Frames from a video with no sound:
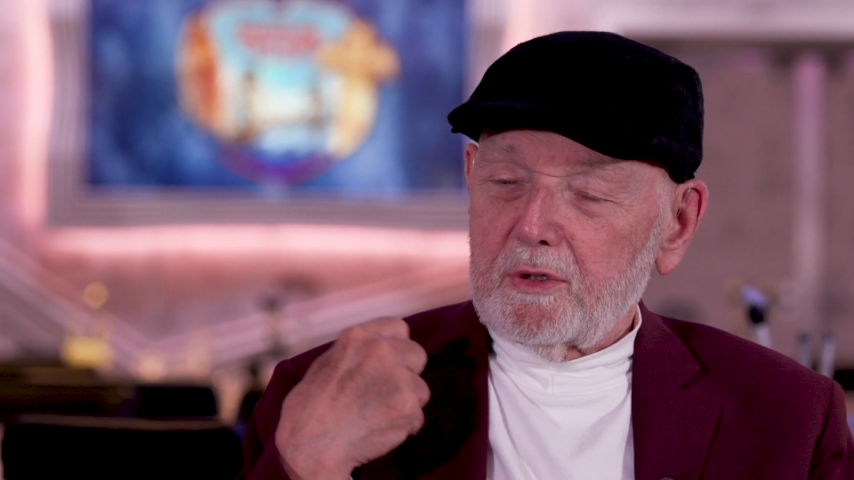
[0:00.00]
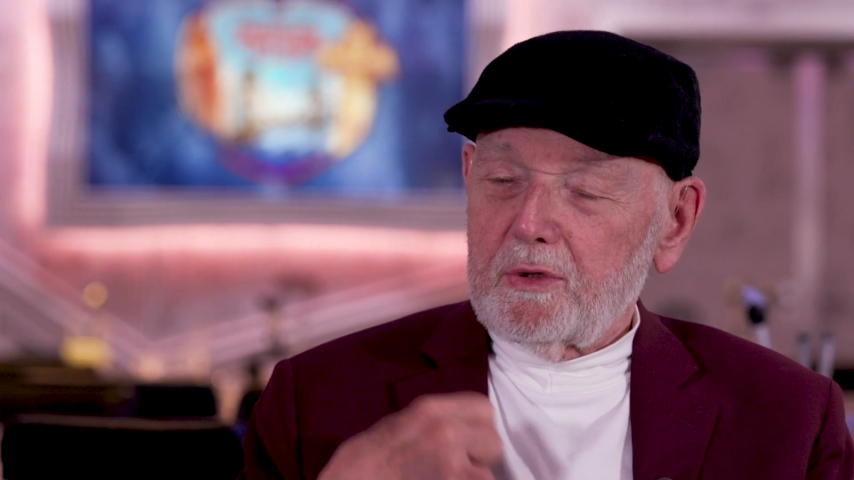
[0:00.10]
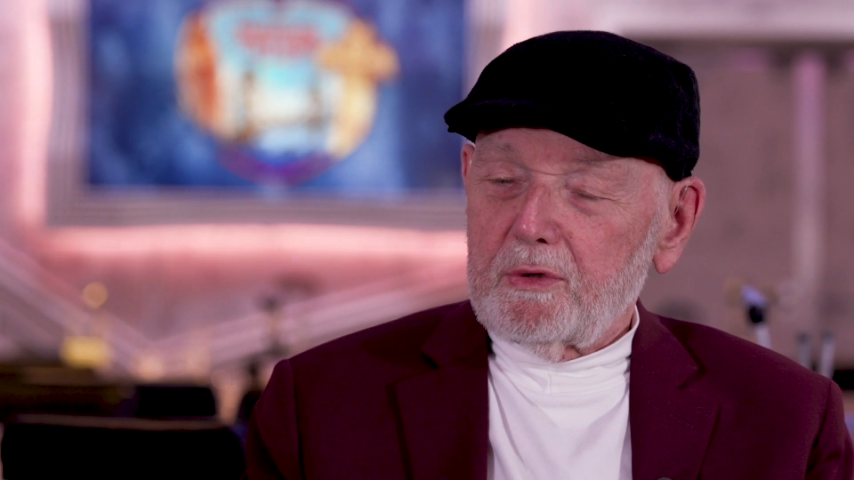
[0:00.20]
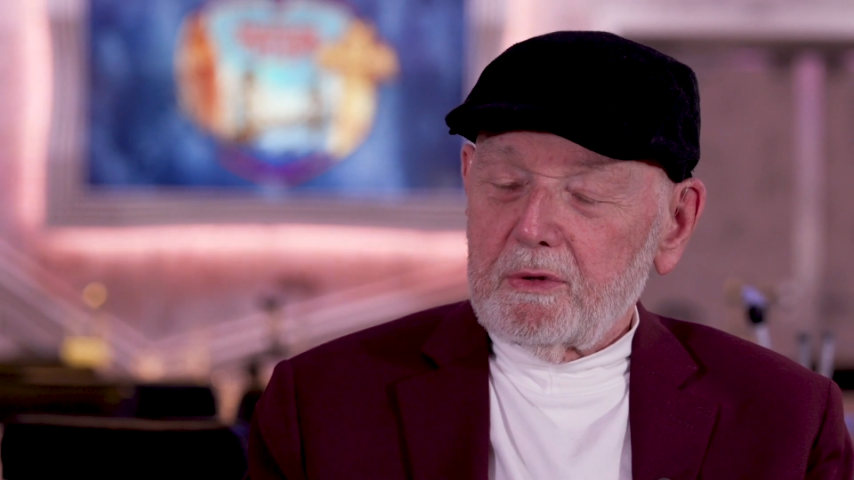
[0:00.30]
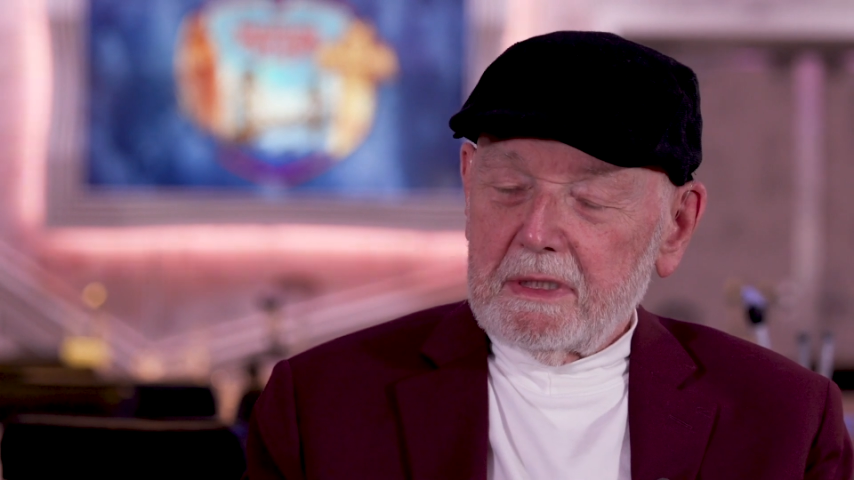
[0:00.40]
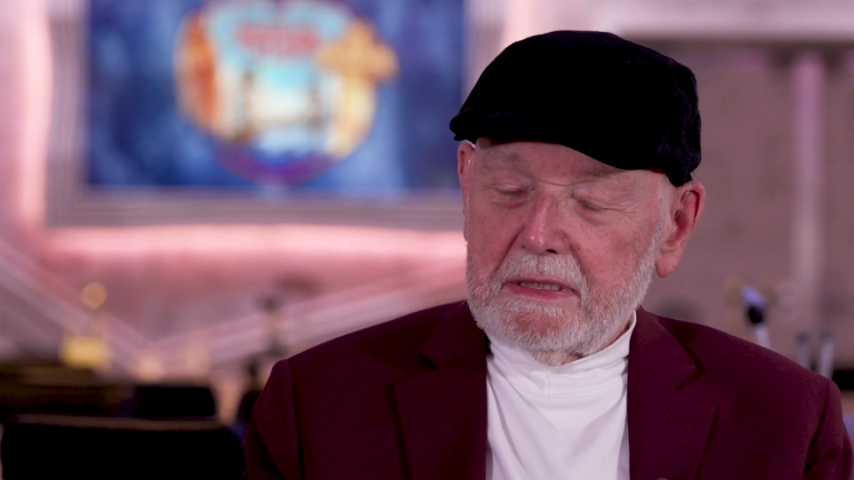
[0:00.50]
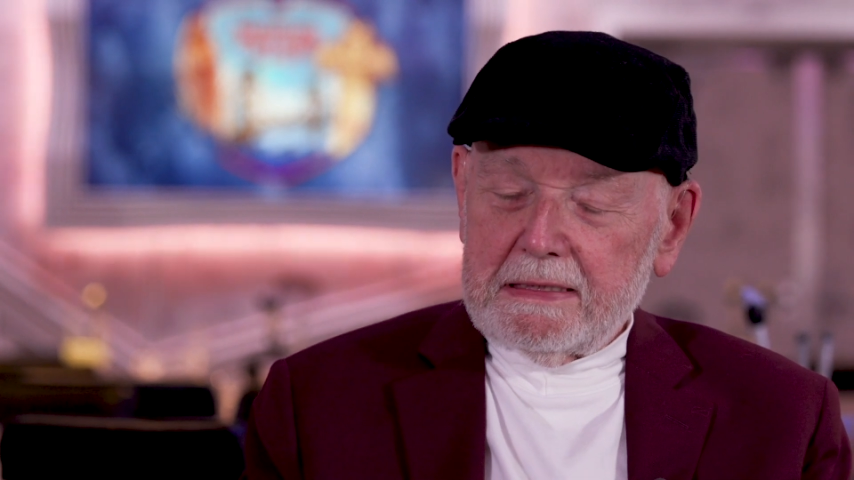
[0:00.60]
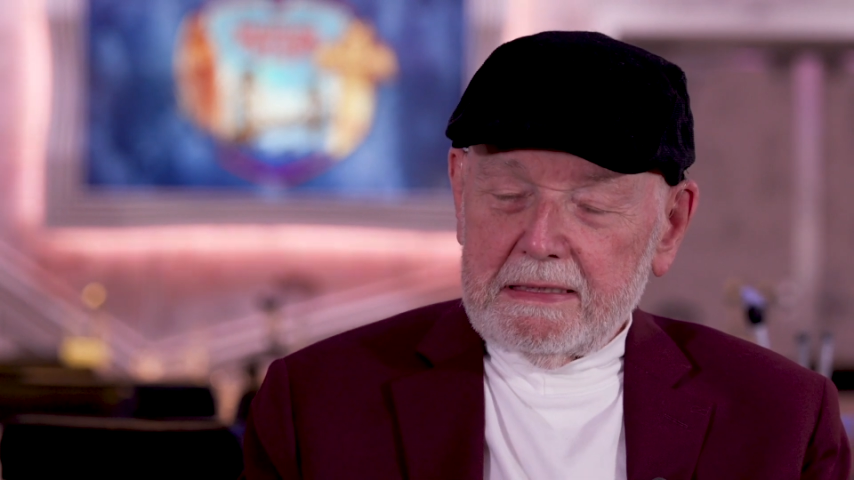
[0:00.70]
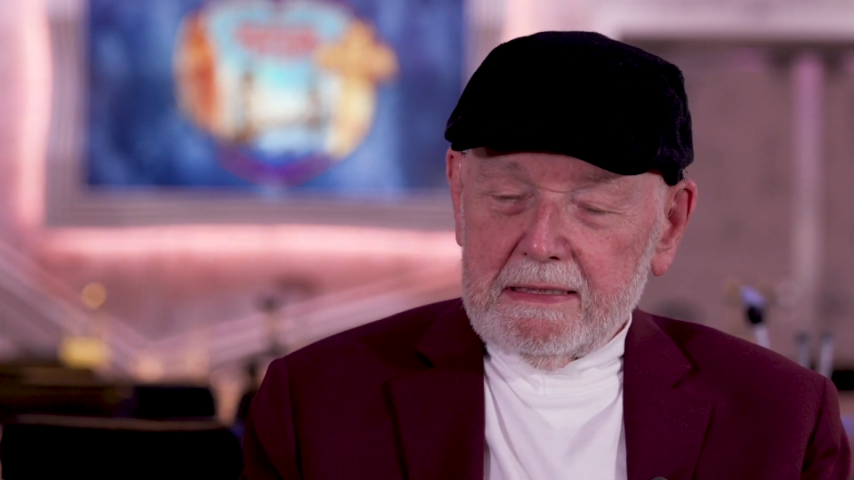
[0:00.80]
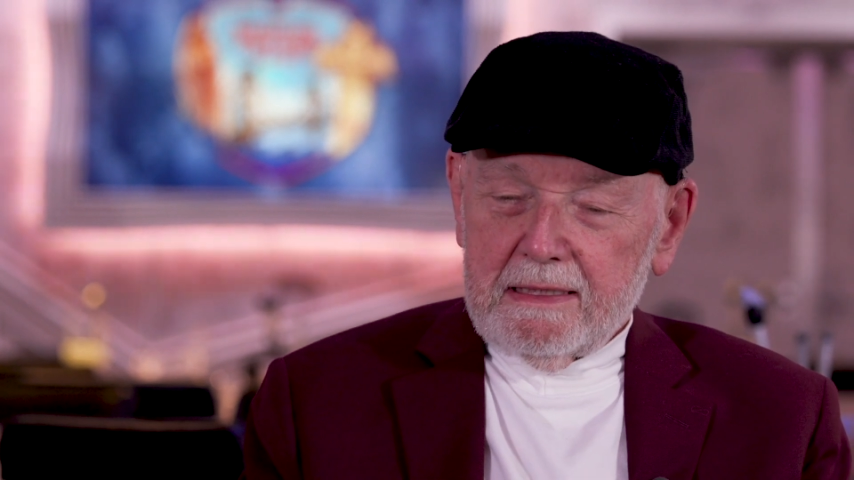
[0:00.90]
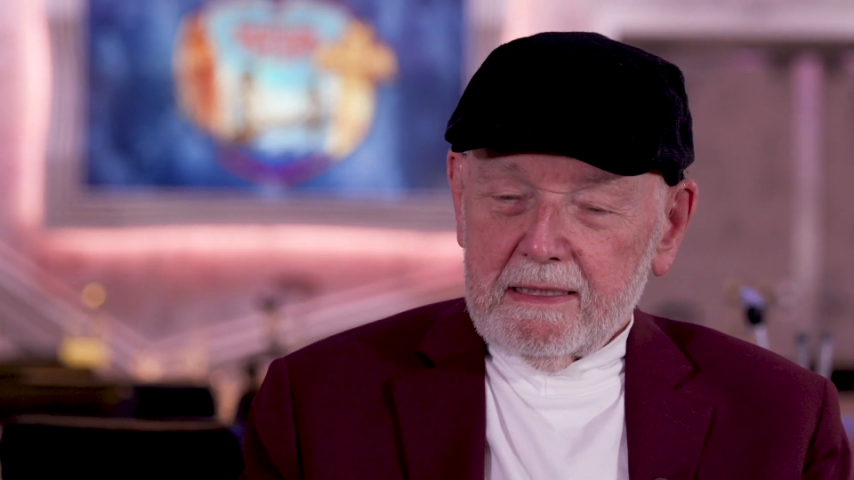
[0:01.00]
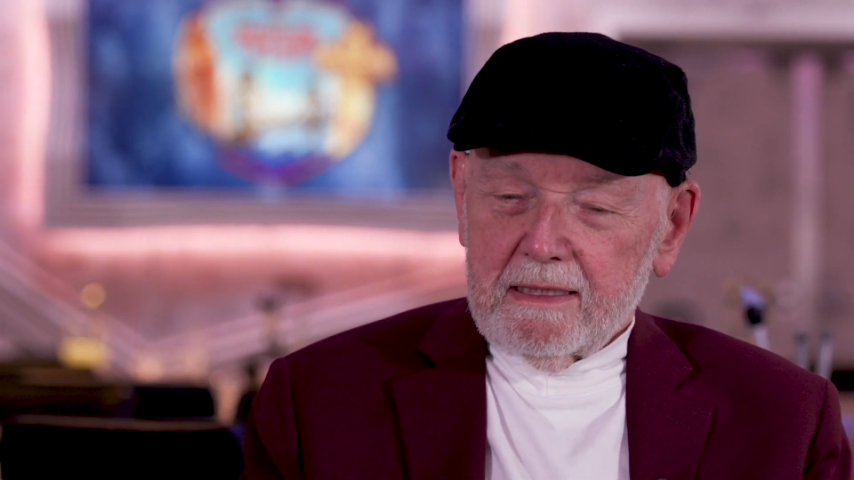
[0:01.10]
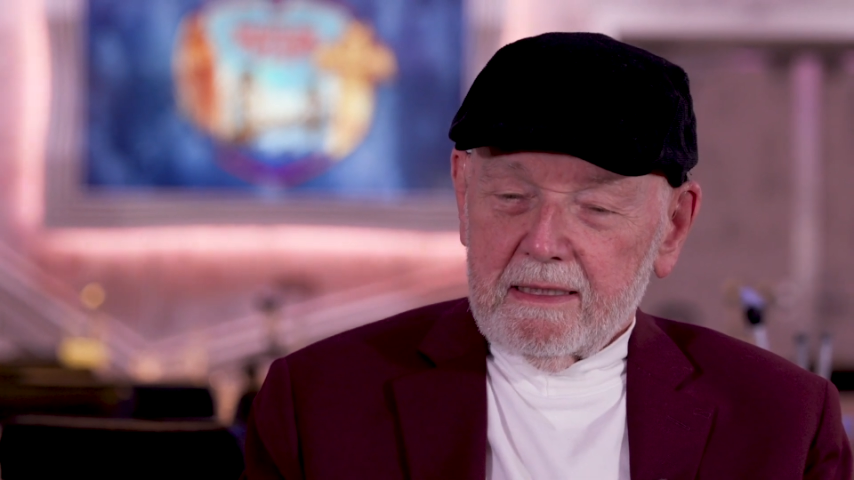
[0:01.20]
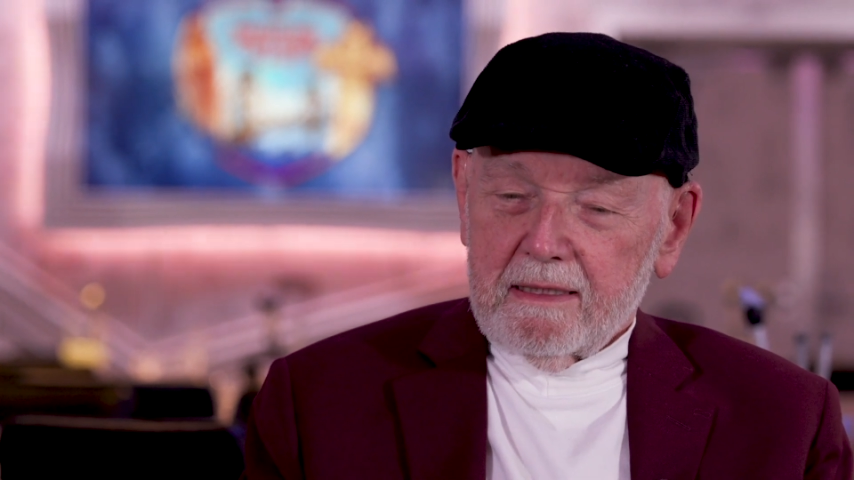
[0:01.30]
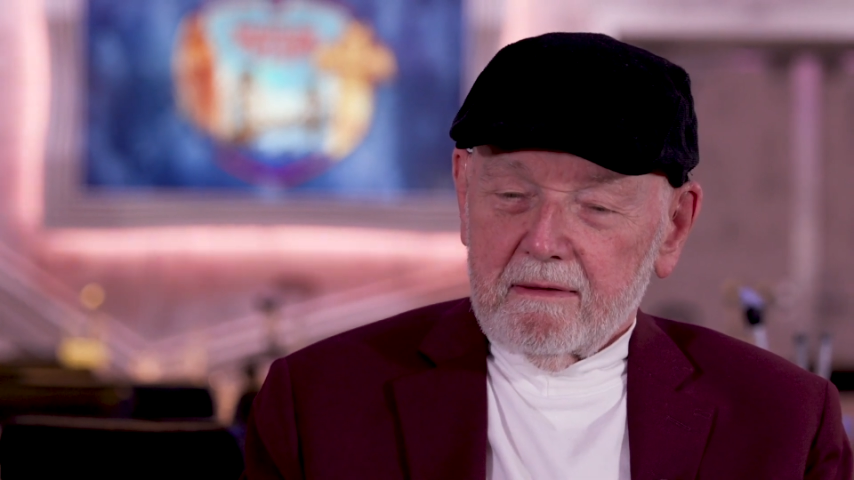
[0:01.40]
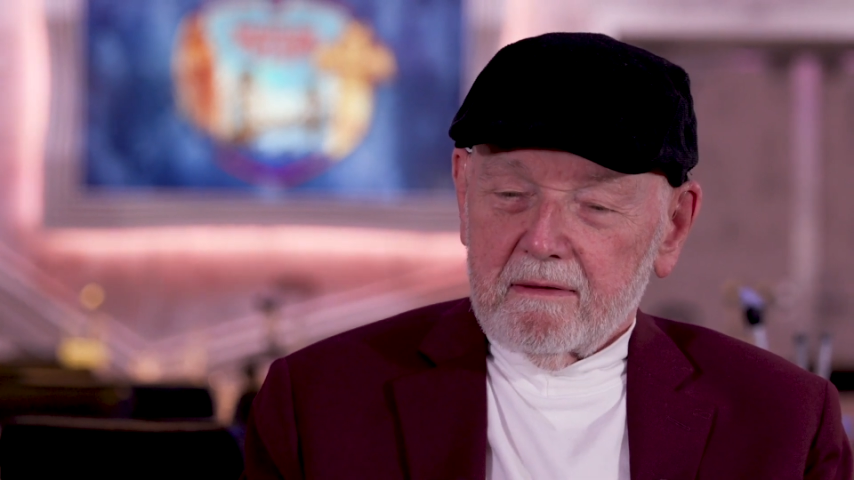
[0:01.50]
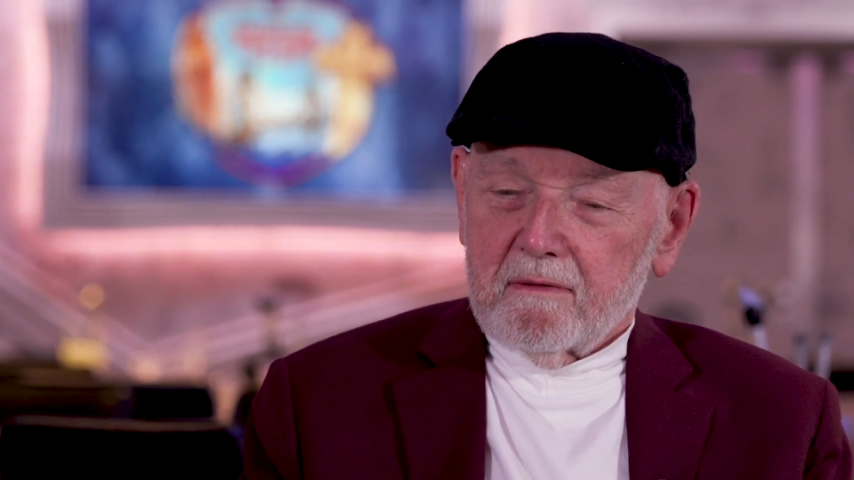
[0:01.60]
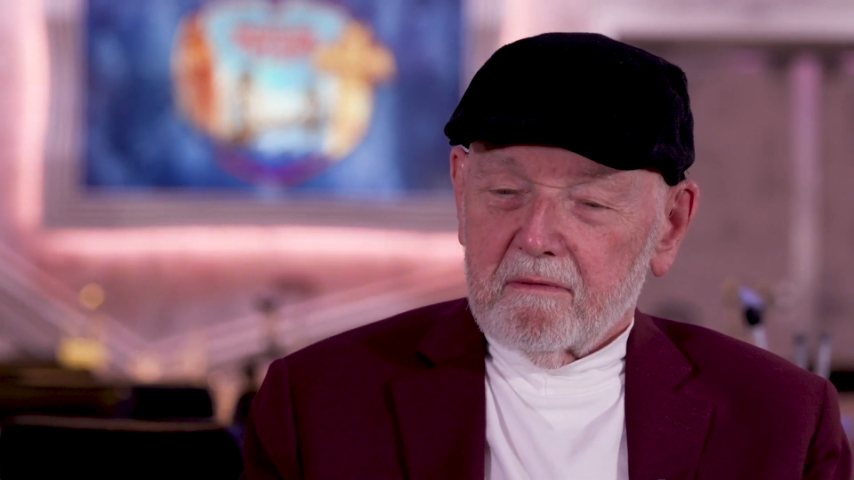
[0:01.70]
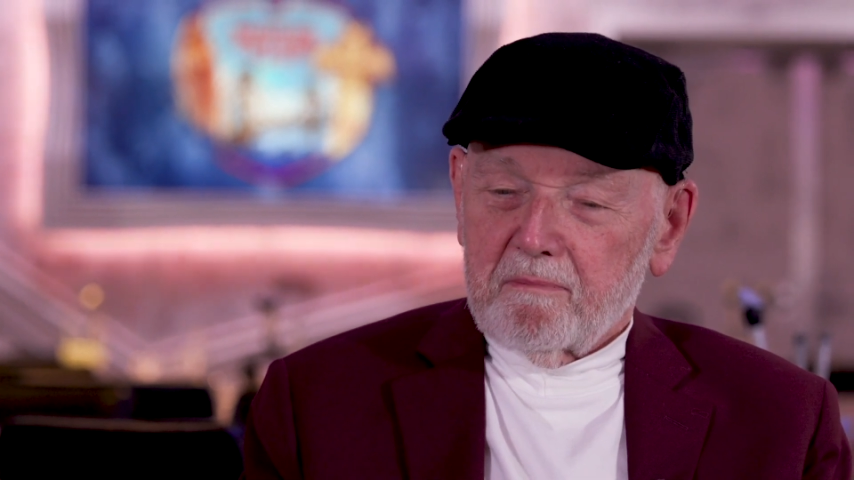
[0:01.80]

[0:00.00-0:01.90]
to uh, uh,